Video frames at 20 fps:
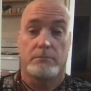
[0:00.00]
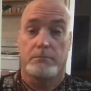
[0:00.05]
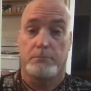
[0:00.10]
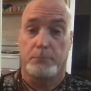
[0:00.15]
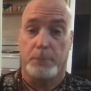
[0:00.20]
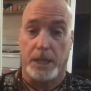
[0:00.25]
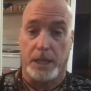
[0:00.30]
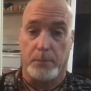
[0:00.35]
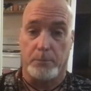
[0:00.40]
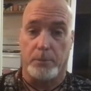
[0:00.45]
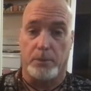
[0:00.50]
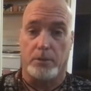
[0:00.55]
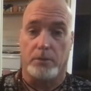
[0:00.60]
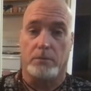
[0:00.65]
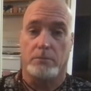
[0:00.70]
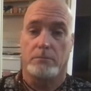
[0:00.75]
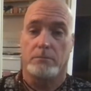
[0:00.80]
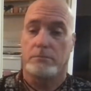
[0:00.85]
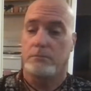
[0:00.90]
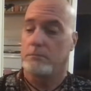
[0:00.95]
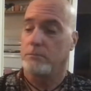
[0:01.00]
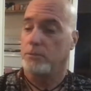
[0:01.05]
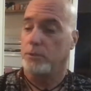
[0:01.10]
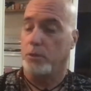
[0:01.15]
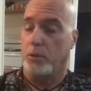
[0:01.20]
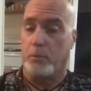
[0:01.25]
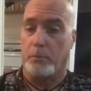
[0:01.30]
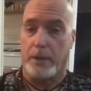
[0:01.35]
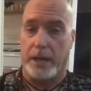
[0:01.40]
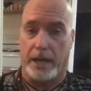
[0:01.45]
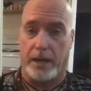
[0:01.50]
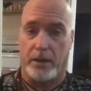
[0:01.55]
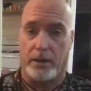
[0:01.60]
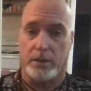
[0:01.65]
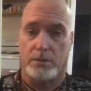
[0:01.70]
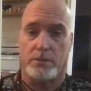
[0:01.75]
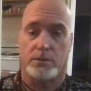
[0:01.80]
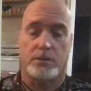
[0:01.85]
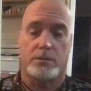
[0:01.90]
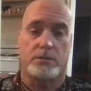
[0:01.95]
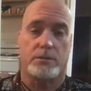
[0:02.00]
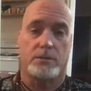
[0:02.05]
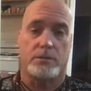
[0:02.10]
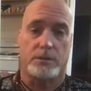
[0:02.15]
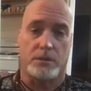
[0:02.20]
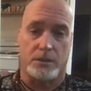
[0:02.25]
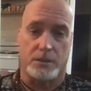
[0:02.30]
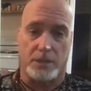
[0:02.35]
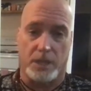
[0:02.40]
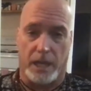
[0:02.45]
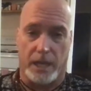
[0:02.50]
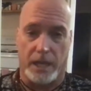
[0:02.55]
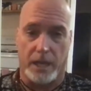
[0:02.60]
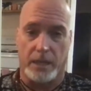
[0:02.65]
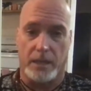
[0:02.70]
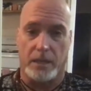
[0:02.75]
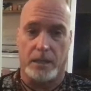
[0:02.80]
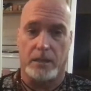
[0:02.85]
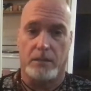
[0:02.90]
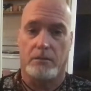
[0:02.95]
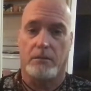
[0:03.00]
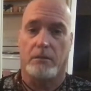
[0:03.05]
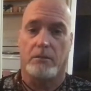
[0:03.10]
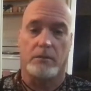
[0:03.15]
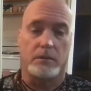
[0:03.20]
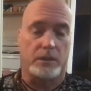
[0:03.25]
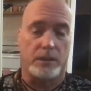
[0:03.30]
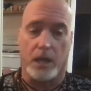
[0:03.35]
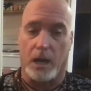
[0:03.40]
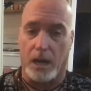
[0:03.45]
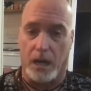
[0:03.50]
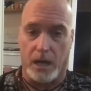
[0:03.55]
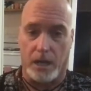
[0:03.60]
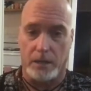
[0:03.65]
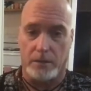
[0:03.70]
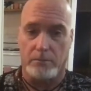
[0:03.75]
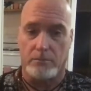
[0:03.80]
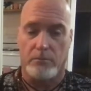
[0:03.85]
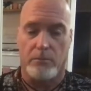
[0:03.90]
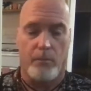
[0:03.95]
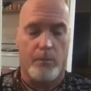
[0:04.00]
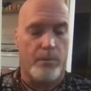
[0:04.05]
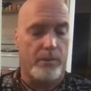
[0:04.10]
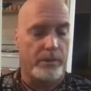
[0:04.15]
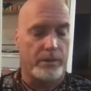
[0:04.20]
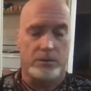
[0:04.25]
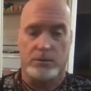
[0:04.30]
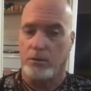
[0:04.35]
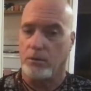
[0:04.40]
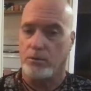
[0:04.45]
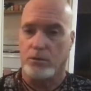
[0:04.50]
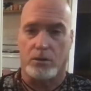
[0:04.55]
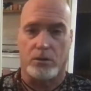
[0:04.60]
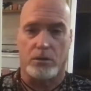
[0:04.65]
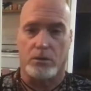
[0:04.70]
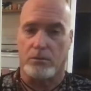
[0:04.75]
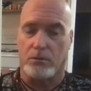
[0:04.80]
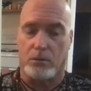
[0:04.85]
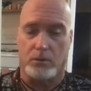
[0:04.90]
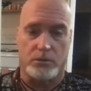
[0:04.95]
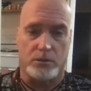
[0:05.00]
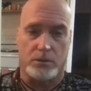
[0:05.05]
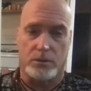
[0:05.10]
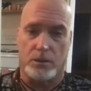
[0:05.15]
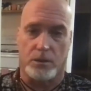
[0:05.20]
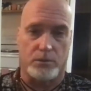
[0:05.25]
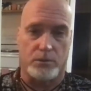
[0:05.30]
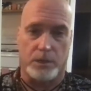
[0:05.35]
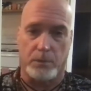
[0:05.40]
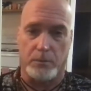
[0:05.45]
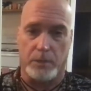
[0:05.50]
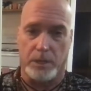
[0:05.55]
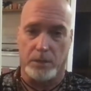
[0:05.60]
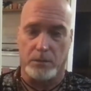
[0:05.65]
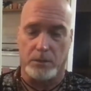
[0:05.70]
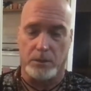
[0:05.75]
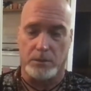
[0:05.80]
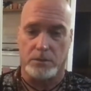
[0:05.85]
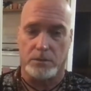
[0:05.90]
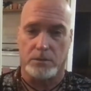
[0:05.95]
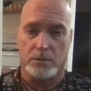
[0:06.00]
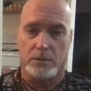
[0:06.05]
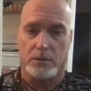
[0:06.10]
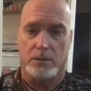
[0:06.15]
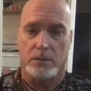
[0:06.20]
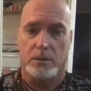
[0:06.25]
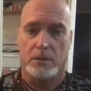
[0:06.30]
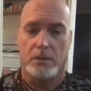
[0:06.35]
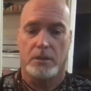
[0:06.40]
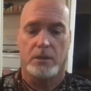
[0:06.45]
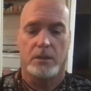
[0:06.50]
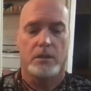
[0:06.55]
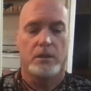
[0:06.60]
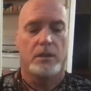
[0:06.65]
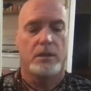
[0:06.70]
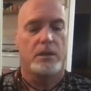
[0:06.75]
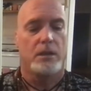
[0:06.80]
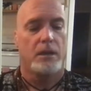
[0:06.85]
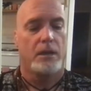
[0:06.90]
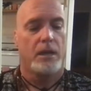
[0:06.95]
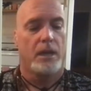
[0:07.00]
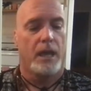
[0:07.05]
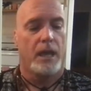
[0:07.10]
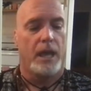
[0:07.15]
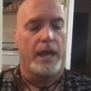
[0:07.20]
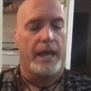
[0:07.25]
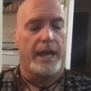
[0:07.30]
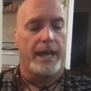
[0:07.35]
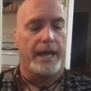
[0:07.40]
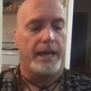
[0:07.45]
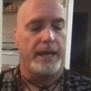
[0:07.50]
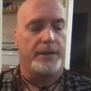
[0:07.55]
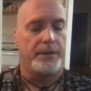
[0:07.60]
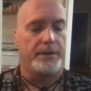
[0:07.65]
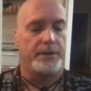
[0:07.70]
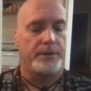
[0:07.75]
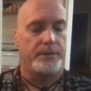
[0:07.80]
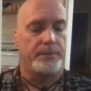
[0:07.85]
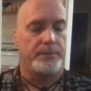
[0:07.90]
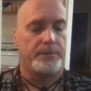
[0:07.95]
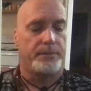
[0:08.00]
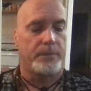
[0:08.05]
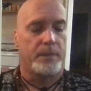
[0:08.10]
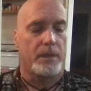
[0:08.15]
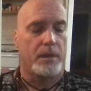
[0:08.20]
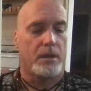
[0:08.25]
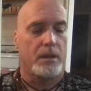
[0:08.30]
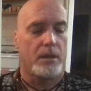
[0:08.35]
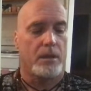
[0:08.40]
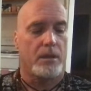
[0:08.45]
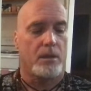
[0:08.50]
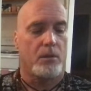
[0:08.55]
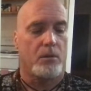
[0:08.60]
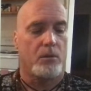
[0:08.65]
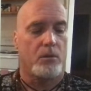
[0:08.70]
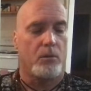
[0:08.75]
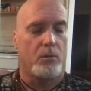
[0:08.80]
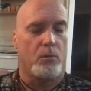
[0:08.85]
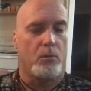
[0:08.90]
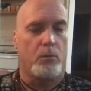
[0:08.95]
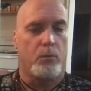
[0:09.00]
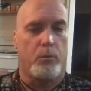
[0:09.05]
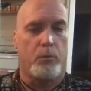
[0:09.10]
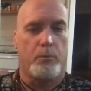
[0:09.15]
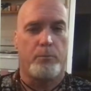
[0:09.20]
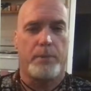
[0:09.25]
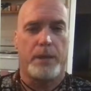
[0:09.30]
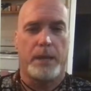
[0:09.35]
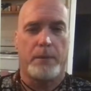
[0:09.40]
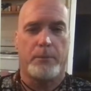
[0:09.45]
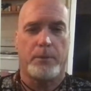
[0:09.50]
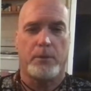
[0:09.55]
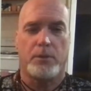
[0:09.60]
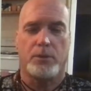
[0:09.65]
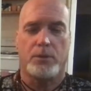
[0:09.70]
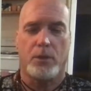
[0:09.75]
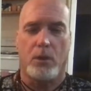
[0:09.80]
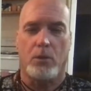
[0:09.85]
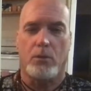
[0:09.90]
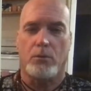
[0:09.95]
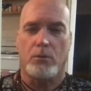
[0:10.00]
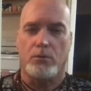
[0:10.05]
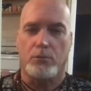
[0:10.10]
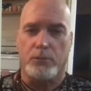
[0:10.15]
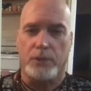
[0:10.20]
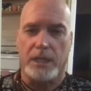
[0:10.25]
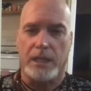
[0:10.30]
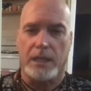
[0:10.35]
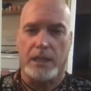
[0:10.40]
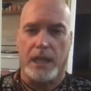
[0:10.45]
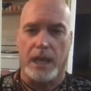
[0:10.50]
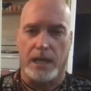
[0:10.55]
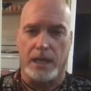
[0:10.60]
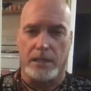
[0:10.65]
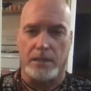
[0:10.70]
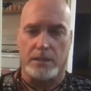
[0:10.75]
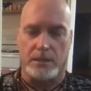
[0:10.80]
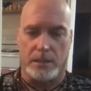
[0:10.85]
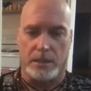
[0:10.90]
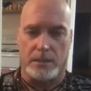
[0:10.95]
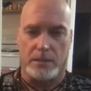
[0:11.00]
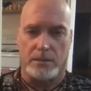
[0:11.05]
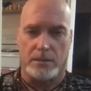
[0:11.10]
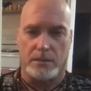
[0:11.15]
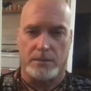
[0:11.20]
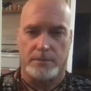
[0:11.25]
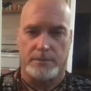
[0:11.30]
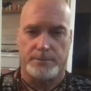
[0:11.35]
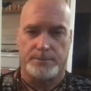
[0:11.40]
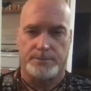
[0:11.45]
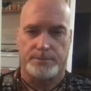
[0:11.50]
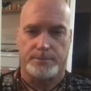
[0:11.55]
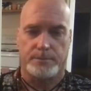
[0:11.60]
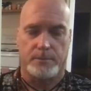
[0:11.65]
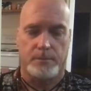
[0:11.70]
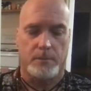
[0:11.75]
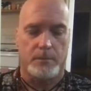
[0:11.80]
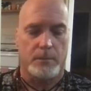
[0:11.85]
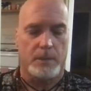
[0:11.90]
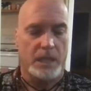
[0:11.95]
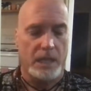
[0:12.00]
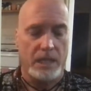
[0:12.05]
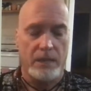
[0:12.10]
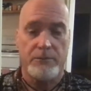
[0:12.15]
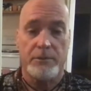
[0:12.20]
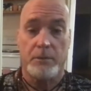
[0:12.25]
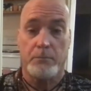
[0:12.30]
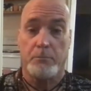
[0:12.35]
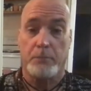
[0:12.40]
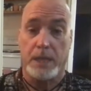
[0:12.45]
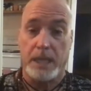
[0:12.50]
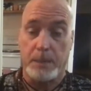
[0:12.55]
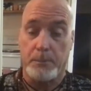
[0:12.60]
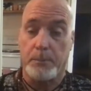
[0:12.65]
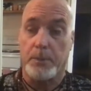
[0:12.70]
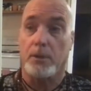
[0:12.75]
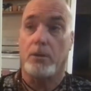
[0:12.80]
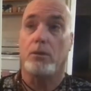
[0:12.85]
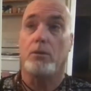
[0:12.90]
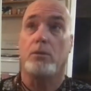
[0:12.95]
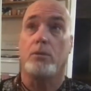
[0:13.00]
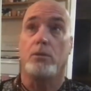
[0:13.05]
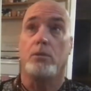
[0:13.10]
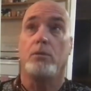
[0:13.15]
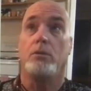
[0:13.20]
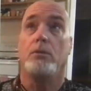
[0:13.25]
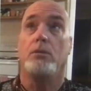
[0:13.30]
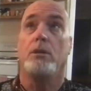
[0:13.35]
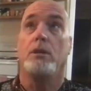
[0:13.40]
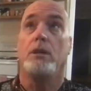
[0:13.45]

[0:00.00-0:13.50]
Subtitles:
people, your parents, society, God. Those are the three big ones. And people don't realize this. Even people who